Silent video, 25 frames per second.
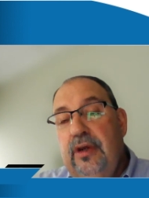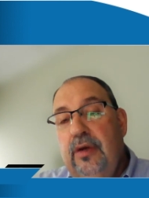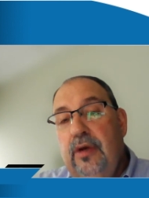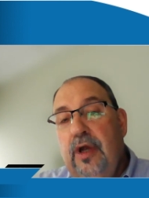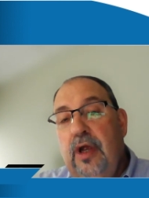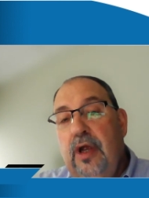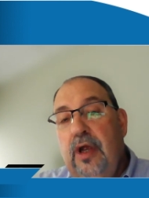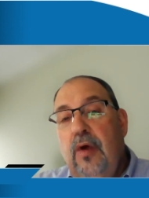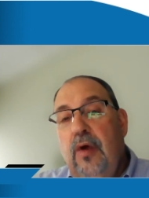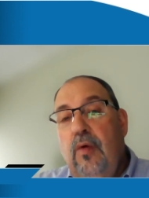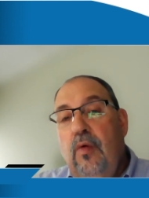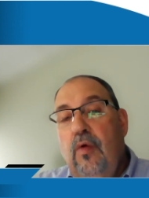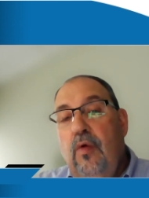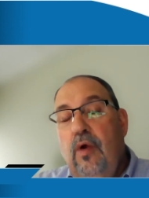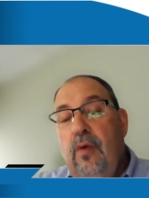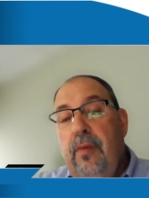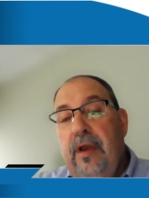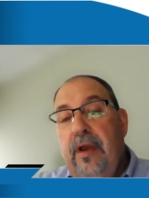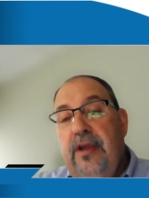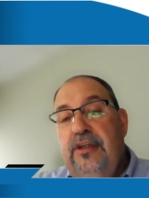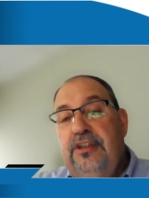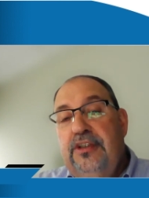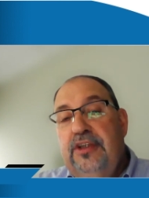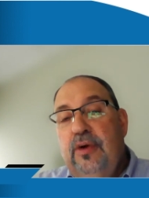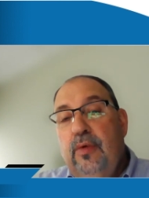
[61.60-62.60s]
We want
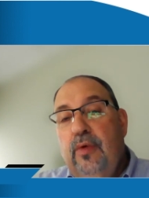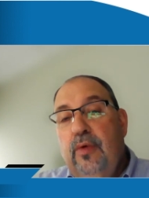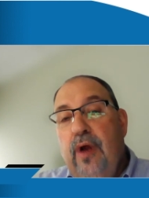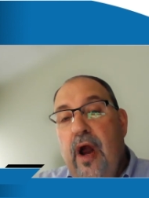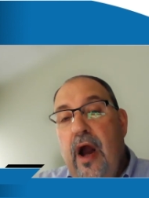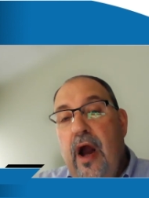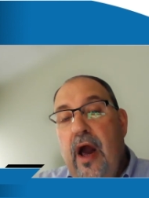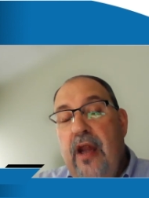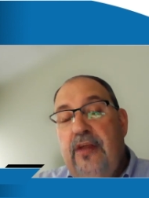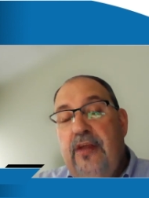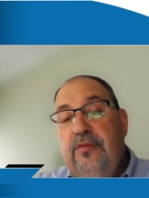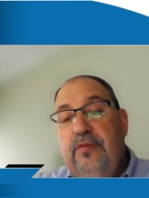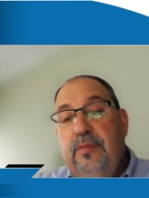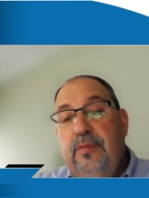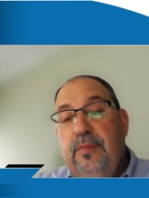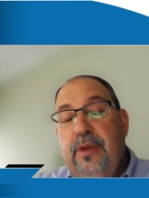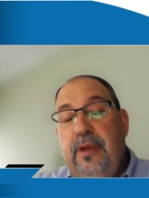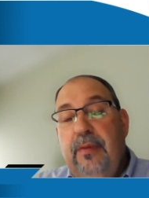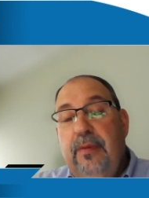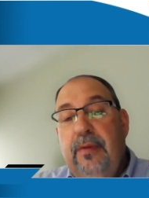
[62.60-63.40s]
to make sure we're honest with